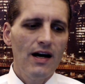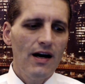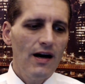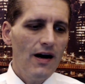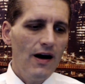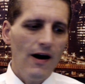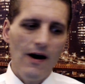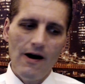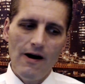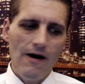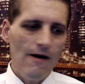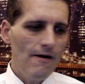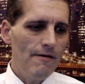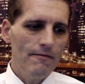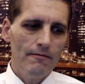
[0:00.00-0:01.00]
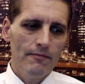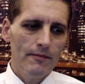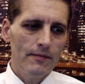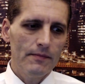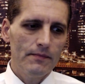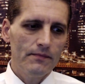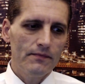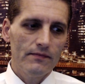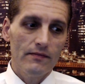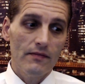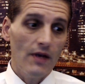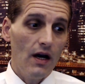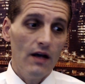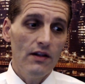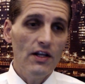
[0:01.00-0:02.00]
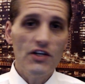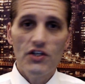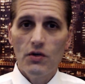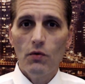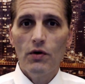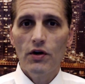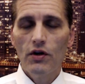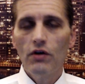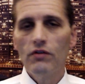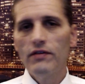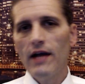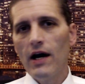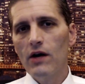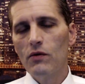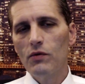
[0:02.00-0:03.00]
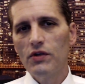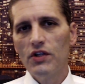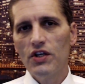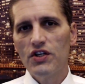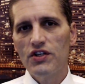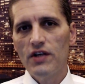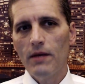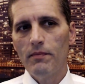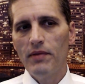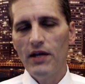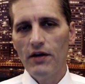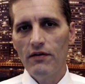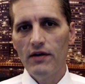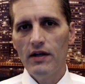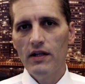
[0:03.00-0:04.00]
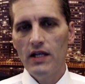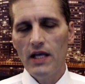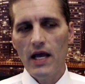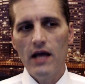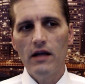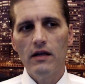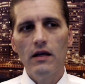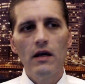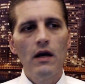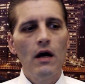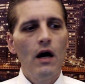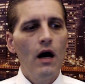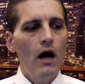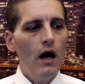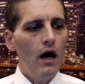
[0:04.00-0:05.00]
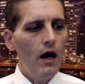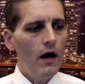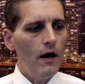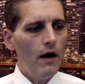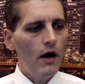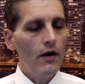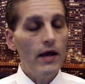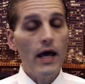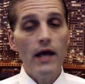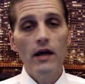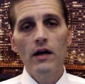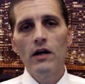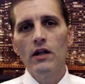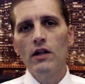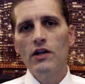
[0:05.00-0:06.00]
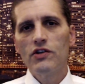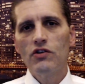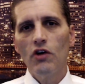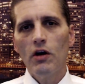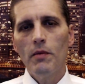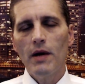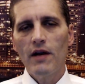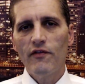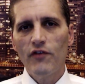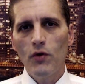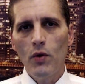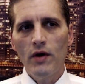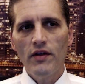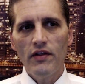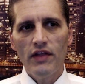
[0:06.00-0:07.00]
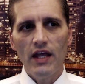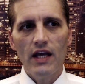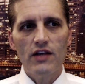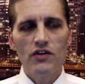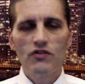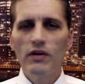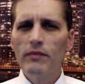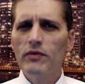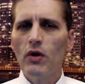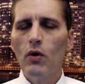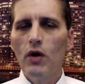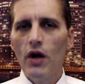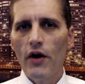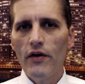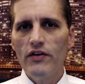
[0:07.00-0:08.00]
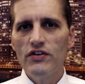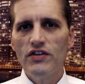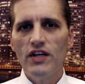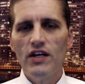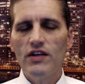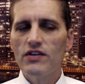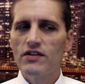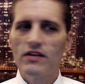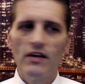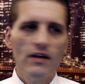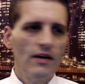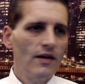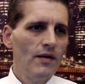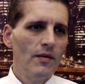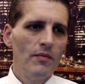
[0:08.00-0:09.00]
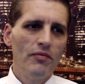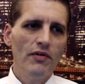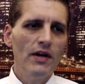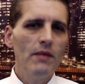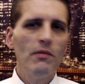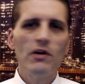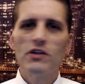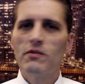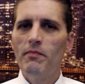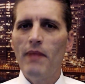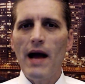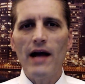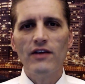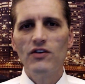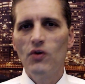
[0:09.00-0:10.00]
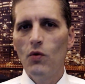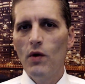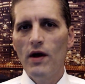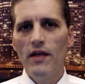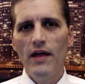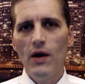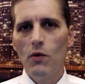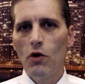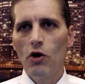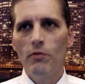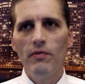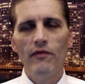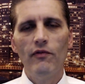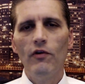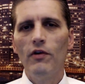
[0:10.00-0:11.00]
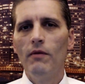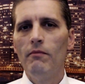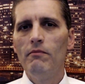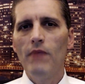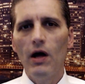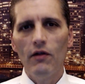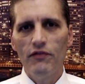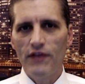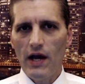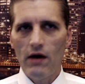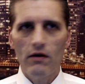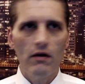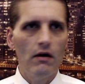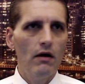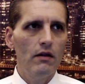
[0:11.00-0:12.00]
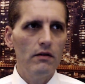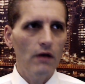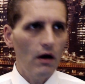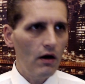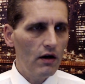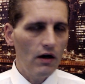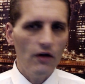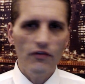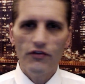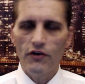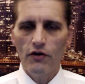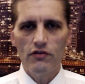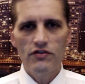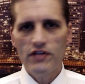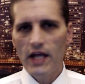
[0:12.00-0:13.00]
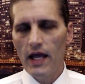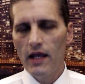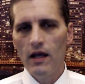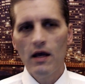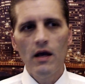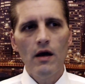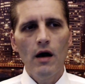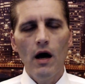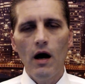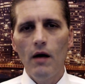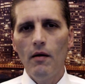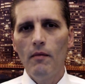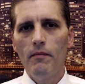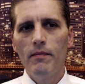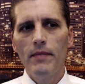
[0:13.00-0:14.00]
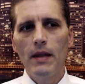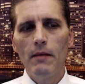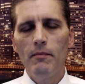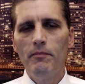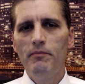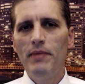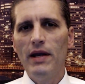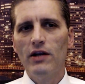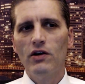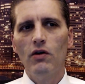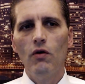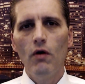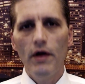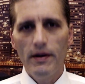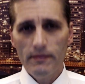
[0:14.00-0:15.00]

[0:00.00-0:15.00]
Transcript: um, unless you want to go down with the ship. Period. In the end. Uh, okay let's talk about a few other things. Cryptocurrencies pretty much back to where they were before the meltdown on, on, on Thursday. Uh, Bitcoin